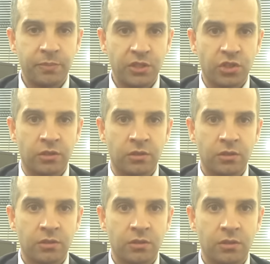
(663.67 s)
picture?
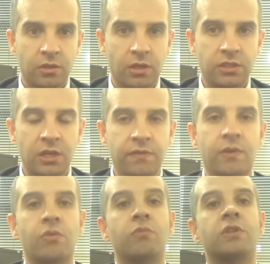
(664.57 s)
Is
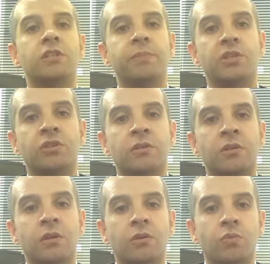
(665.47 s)
anything wrong with this picture?
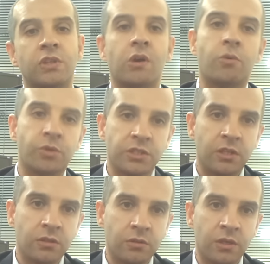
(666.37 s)
What our
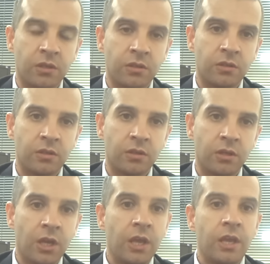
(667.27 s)
president doing?
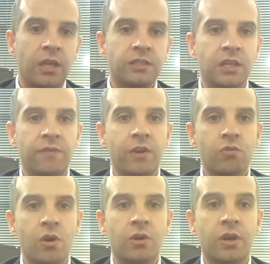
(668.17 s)
Is anything
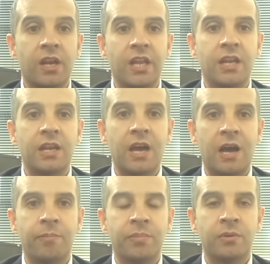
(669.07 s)
wrong cleaning
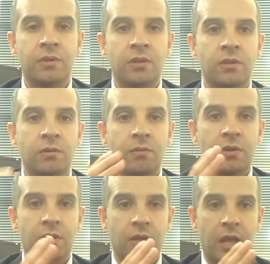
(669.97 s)
up
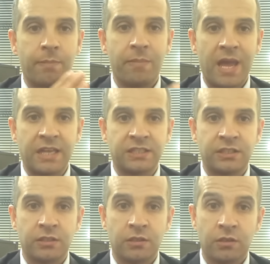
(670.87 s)
a
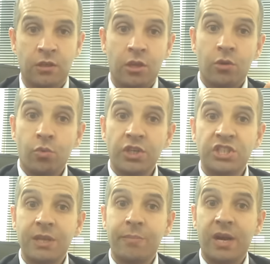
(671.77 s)
mess which
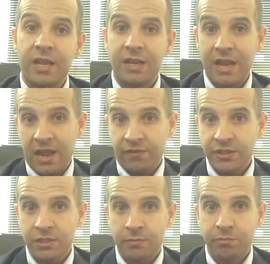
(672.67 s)
somebody
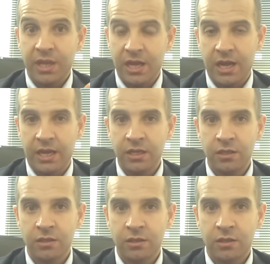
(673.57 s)
left
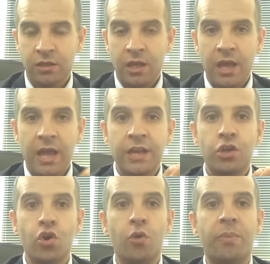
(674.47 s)
behind
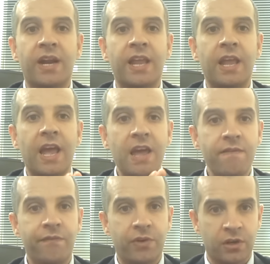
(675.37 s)
and nobody
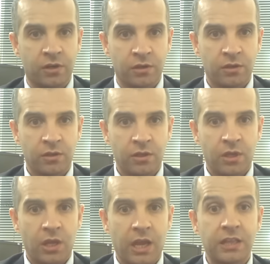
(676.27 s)
ever
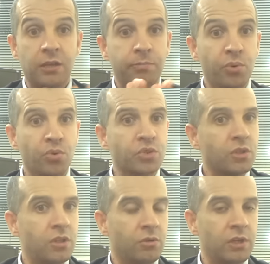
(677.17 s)
had the balls
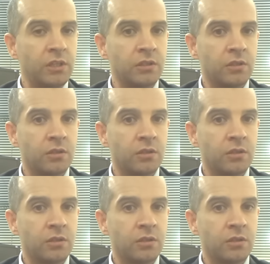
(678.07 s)
to do it.